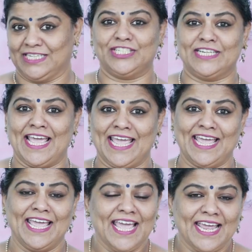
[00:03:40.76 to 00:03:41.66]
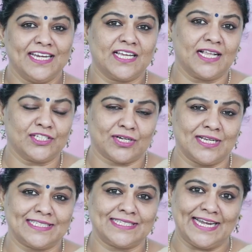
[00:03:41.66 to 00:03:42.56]
Today, in
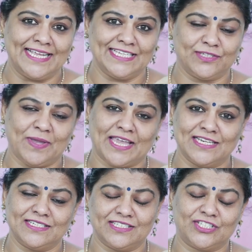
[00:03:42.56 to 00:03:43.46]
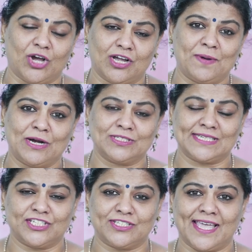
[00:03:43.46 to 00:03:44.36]
cultural studies, we can talk about
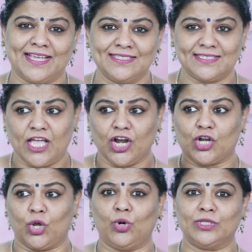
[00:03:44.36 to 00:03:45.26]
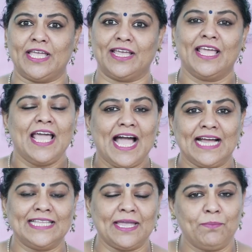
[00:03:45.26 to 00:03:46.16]
such things, clothing
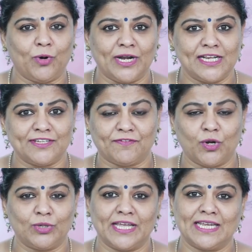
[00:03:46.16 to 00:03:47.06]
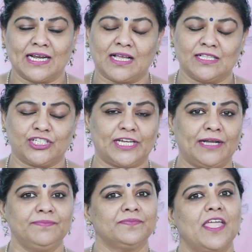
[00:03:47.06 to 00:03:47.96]
and the importance of clothing in a
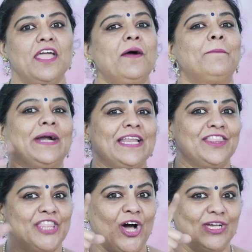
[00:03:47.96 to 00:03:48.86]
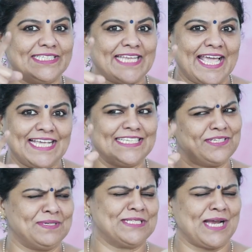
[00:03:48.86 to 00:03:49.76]
culture. But in those days,
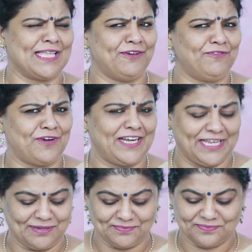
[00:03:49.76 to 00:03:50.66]
it was rather funny.